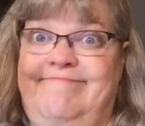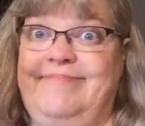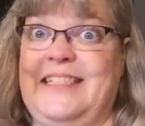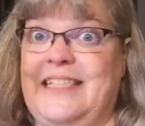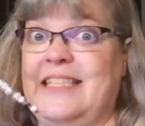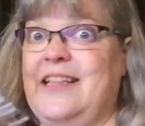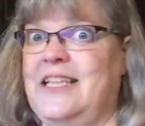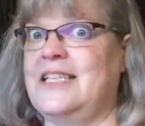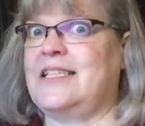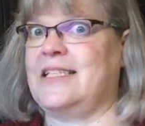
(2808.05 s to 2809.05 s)
this,
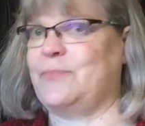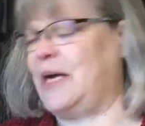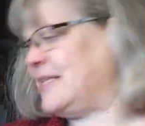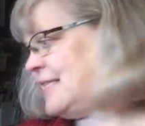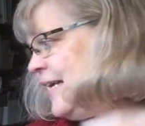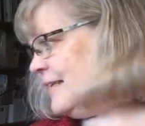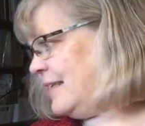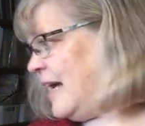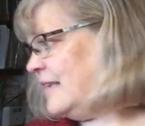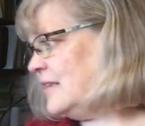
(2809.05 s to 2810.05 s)
this is my style.
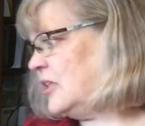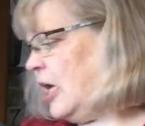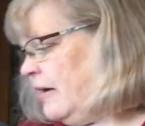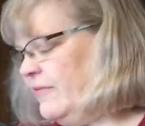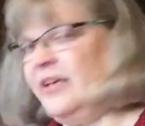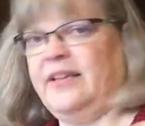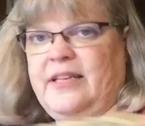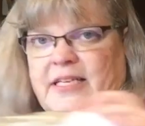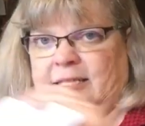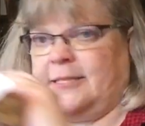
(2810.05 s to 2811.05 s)
I love
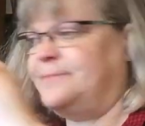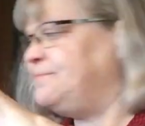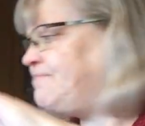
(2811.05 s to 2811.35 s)
this.